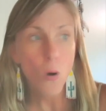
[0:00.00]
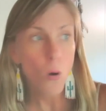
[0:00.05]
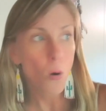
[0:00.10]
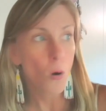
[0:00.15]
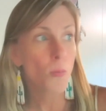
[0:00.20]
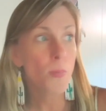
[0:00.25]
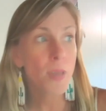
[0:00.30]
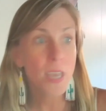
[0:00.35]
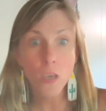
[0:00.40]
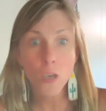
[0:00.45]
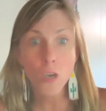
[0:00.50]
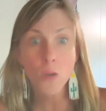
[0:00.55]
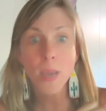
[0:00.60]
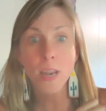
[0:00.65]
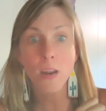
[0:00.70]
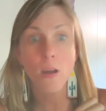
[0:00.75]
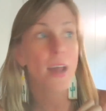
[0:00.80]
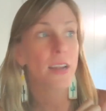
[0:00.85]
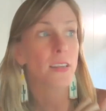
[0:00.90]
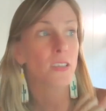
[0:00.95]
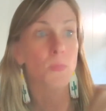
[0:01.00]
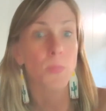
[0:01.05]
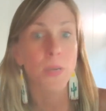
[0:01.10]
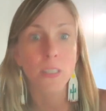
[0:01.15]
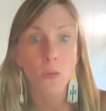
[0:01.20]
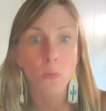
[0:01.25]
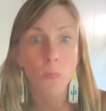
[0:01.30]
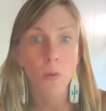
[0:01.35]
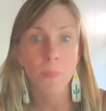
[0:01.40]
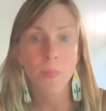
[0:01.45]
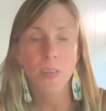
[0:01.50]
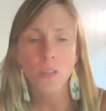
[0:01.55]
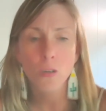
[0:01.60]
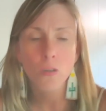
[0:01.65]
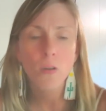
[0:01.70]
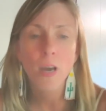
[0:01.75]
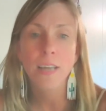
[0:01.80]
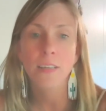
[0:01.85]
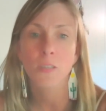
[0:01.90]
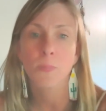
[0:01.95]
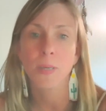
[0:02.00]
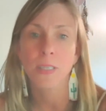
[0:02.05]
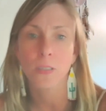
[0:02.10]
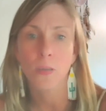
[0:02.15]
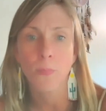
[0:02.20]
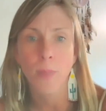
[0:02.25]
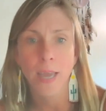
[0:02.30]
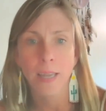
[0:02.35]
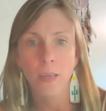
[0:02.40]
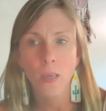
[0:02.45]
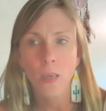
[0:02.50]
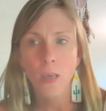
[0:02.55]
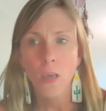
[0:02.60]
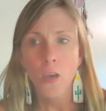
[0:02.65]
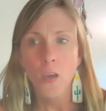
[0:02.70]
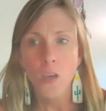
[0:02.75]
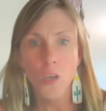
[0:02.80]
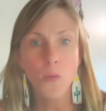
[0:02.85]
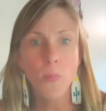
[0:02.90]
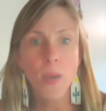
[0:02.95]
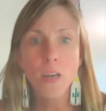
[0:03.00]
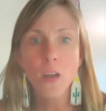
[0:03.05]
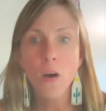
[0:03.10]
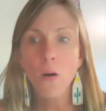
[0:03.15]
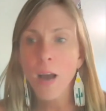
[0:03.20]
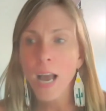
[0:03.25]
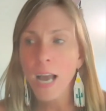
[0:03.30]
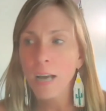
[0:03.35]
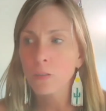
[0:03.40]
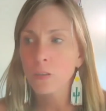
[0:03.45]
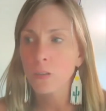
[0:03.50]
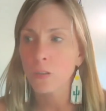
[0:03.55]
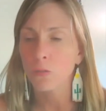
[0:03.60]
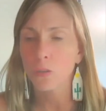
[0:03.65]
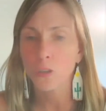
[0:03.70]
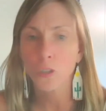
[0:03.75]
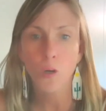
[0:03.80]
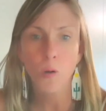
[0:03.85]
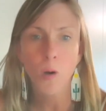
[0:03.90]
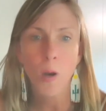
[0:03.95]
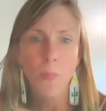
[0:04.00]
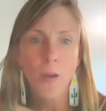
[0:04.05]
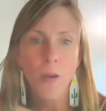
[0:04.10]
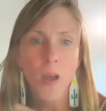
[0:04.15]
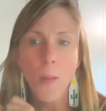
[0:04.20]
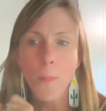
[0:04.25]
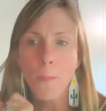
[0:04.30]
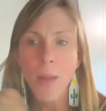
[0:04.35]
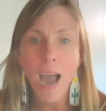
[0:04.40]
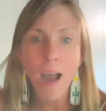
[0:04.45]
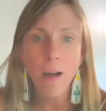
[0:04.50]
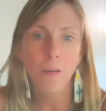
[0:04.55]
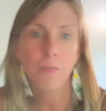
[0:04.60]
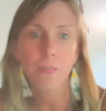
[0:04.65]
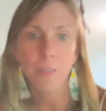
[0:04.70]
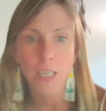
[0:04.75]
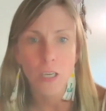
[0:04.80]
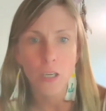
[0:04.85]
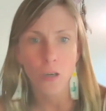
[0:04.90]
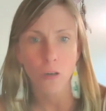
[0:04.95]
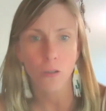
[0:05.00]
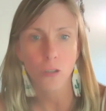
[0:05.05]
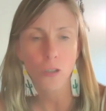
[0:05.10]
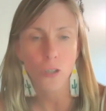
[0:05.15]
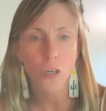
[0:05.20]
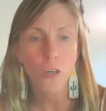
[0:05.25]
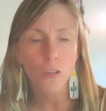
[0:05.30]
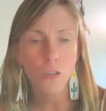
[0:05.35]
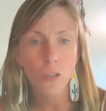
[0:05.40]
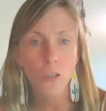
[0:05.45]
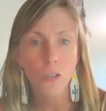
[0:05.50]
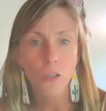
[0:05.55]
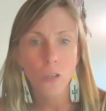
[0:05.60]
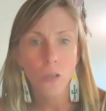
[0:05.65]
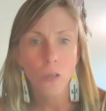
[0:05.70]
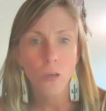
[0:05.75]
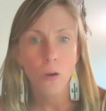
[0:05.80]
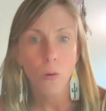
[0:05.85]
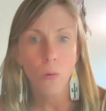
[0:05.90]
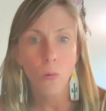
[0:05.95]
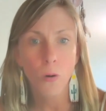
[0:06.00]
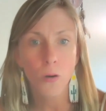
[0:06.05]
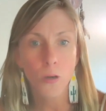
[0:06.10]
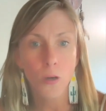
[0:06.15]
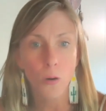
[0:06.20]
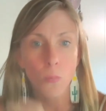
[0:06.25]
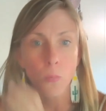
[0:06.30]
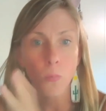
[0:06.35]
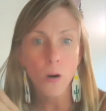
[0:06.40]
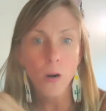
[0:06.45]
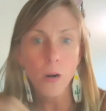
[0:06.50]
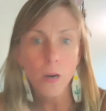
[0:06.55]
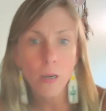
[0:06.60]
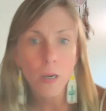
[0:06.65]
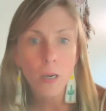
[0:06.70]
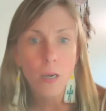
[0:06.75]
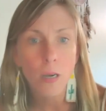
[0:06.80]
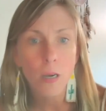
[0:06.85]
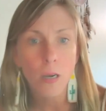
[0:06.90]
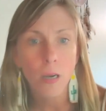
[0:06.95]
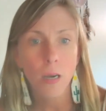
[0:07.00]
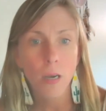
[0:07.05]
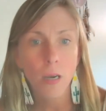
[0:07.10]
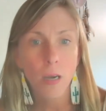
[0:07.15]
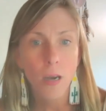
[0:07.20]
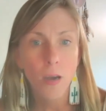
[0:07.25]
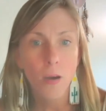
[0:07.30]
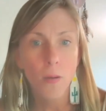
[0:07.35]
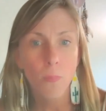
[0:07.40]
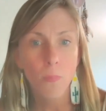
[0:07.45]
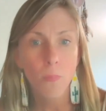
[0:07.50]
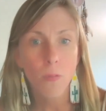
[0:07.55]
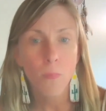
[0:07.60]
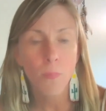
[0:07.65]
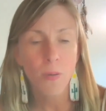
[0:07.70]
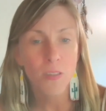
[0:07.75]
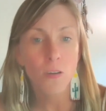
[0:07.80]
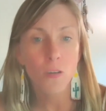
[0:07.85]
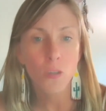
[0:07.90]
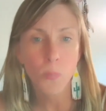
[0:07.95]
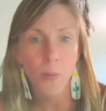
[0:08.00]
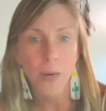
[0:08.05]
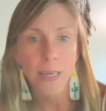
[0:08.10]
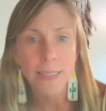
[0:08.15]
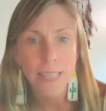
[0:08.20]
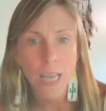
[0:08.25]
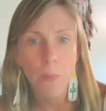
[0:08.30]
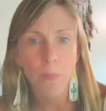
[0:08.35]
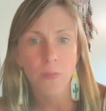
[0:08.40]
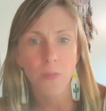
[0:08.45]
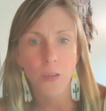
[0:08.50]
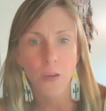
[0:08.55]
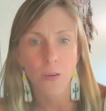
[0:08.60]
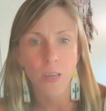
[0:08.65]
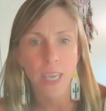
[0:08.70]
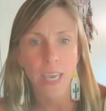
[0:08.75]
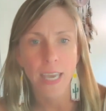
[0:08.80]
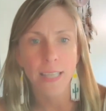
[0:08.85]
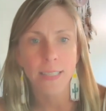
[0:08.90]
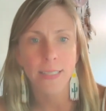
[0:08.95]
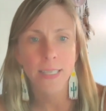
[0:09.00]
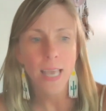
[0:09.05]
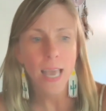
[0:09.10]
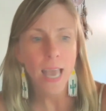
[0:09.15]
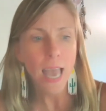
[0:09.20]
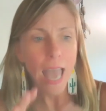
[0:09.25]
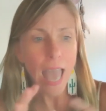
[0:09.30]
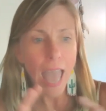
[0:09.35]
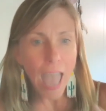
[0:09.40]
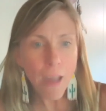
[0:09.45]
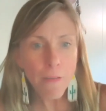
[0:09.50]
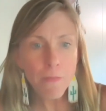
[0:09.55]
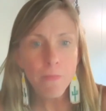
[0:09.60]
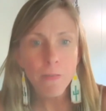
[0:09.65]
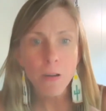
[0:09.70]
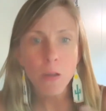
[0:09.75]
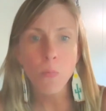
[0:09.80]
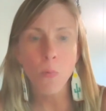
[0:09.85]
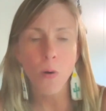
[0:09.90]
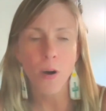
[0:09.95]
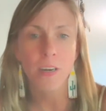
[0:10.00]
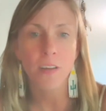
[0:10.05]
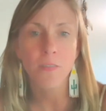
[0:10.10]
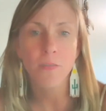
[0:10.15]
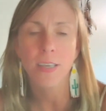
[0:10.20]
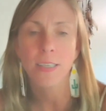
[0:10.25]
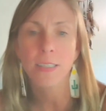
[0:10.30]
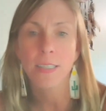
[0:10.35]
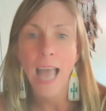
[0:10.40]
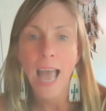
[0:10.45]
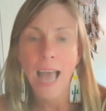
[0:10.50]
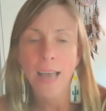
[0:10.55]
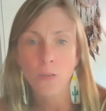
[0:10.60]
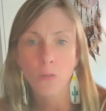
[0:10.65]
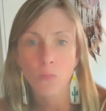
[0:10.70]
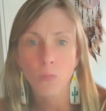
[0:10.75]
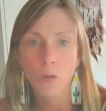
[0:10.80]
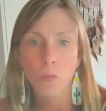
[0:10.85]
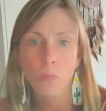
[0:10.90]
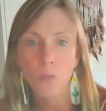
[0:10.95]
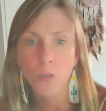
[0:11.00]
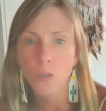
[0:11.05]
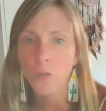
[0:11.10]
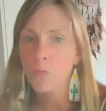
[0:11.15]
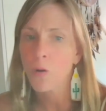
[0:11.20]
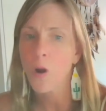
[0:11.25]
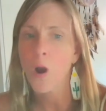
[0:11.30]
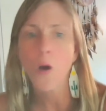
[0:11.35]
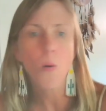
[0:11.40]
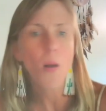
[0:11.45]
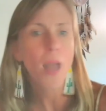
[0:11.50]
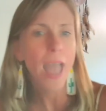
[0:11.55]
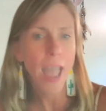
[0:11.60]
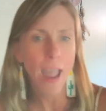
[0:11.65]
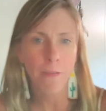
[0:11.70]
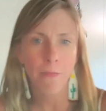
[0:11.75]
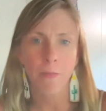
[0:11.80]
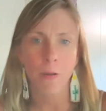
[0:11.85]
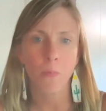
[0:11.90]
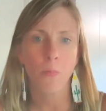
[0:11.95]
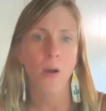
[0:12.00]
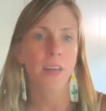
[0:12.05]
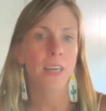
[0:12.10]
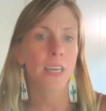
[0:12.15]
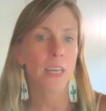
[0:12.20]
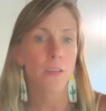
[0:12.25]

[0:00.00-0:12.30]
Or you may know how to speak to women, don't know how to speak to men. You may know how to show up powerfully at your church or your work, but there's breakdown with your kids. Every one of us has room to grow, everyone.